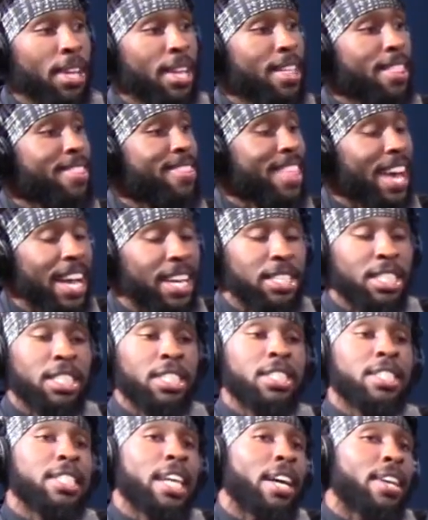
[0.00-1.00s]
that
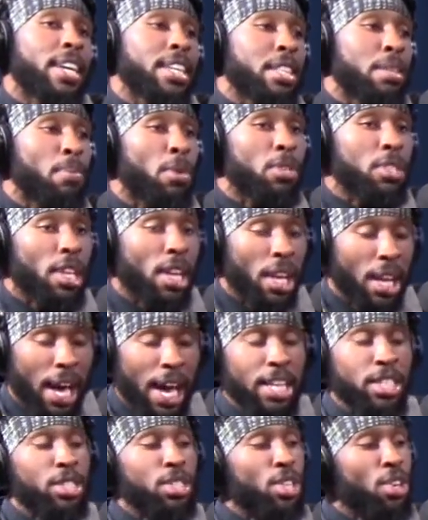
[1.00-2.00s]
should sound like the most
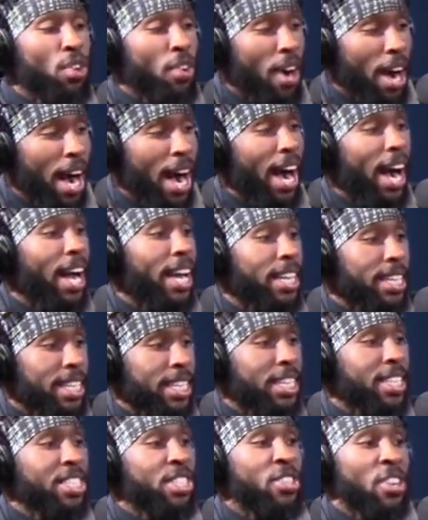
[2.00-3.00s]
logical
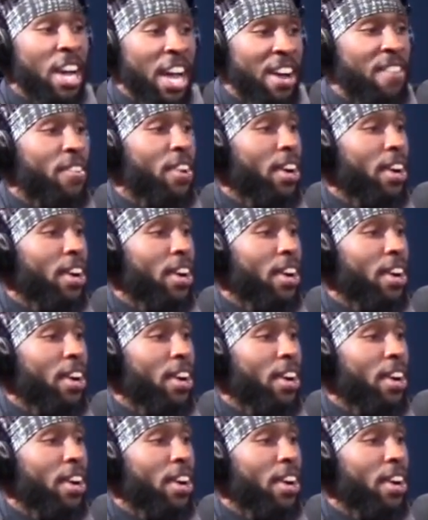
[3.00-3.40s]
idea you ever heard.